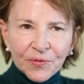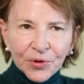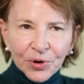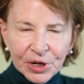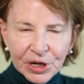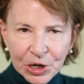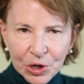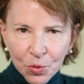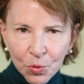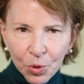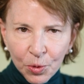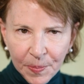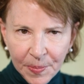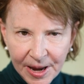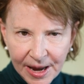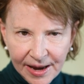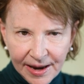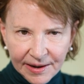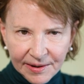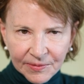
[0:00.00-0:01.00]
for equal
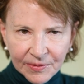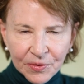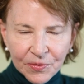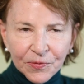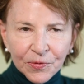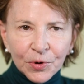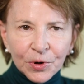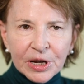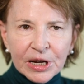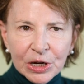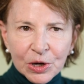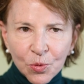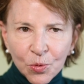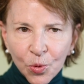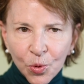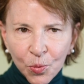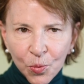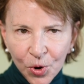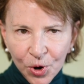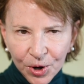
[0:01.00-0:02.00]
pay, for
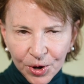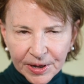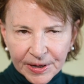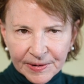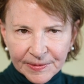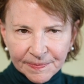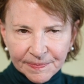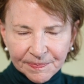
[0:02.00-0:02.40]
equal work.